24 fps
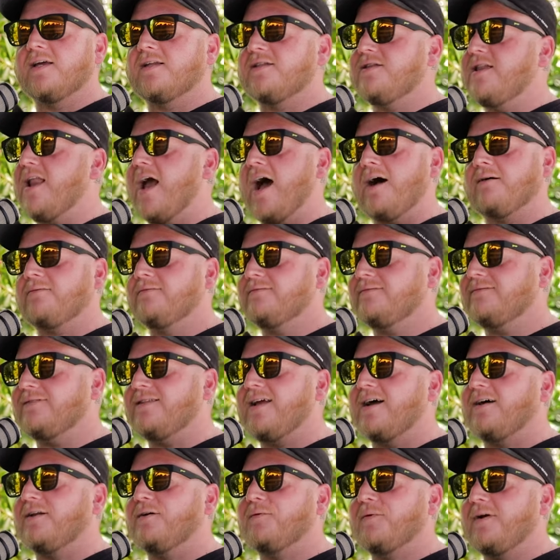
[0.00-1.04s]
like, no,
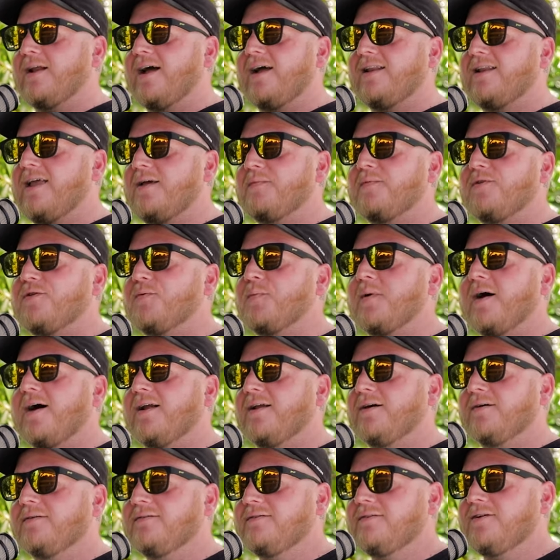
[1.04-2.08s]
no, no, we're not naming you
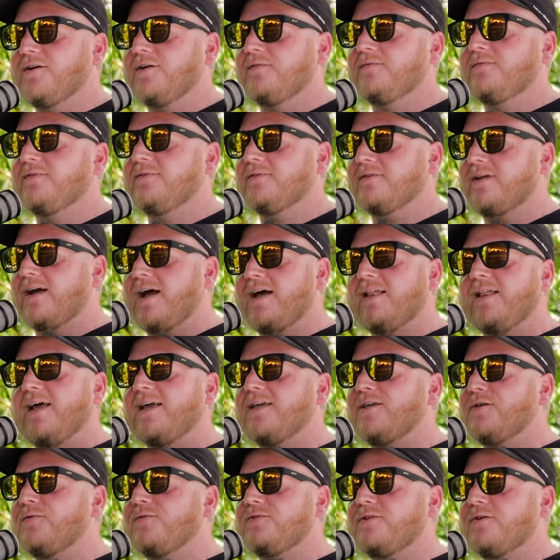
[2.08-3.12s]
Bono. Good. I
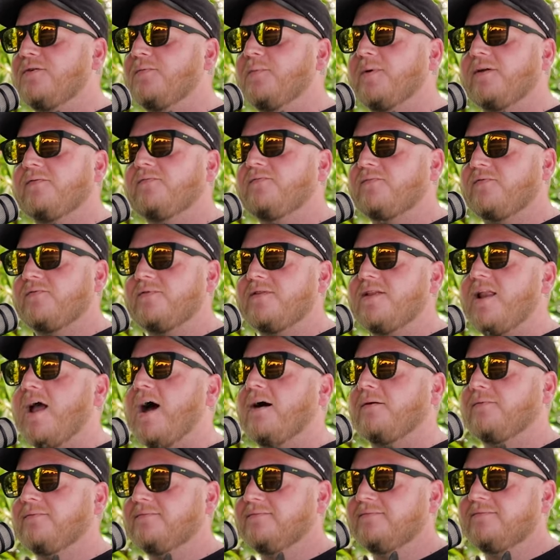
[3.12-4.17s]
like you too, but
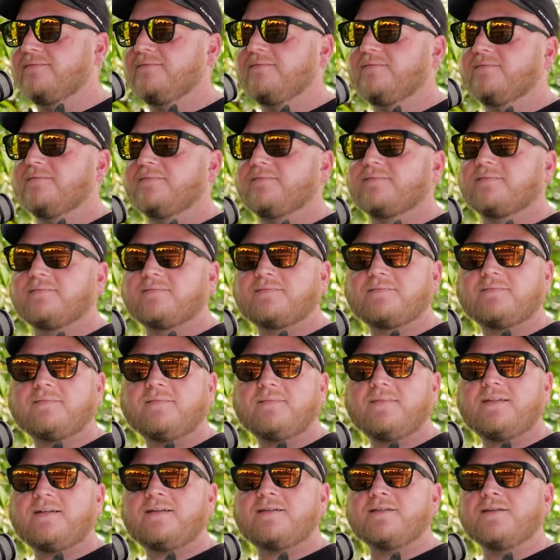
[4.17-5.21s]
no.
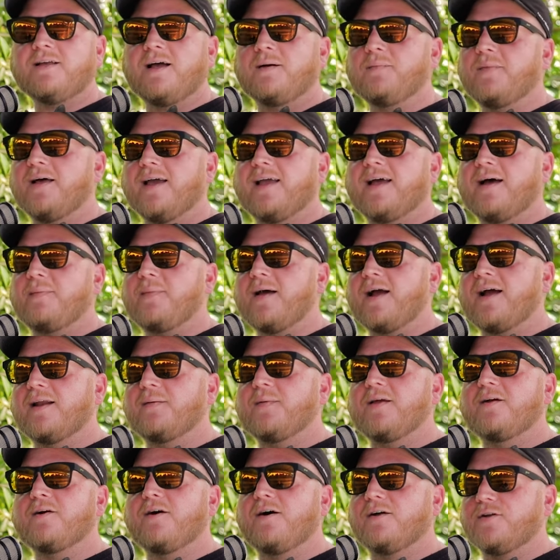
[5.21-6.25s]
I'm like, I'm not going
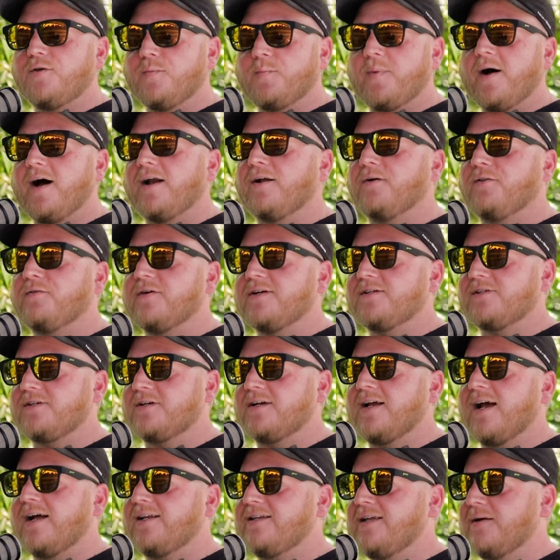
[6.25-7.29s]
to be calling you Bono the rest of
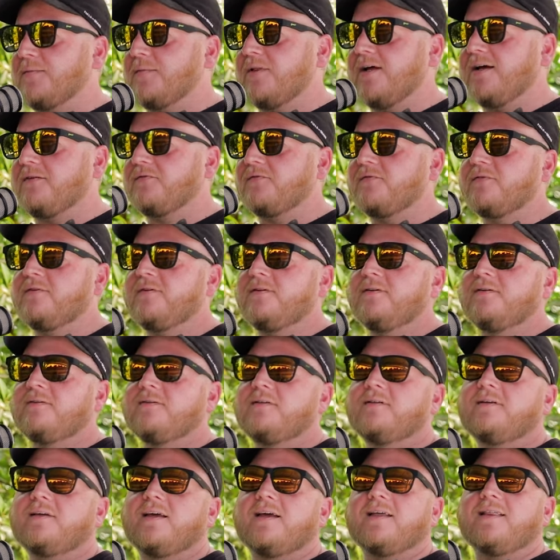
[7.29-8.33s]
your goddamn life.
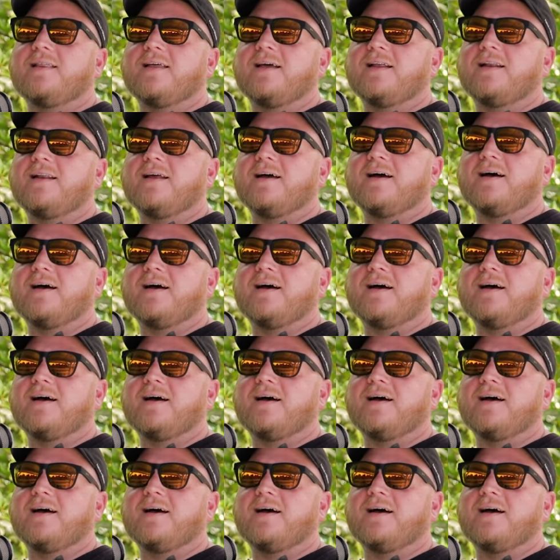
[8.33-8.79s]
And then,